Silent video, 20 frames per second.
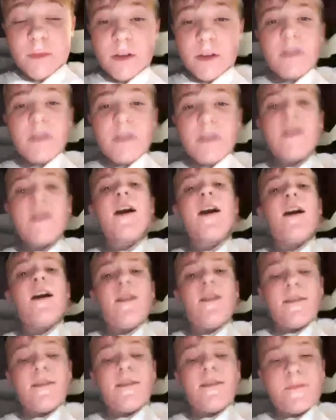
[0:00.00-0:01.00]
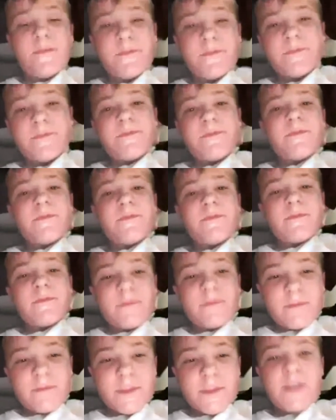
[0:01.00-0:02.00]

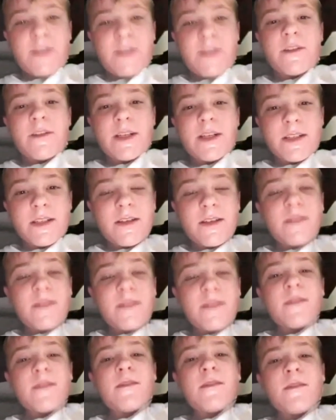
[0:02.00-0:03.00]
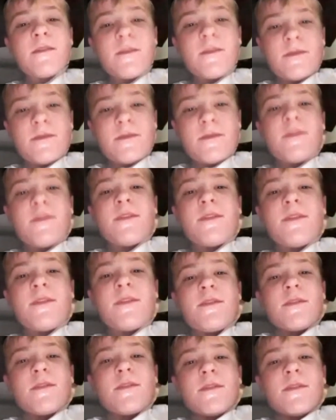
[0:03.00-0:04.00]

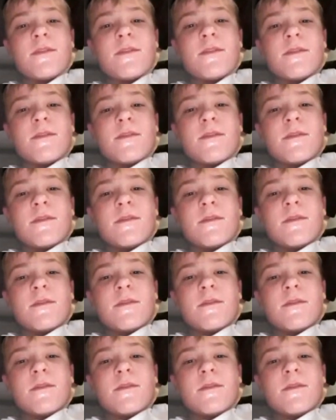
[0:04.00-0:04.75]
This person isn't speaking.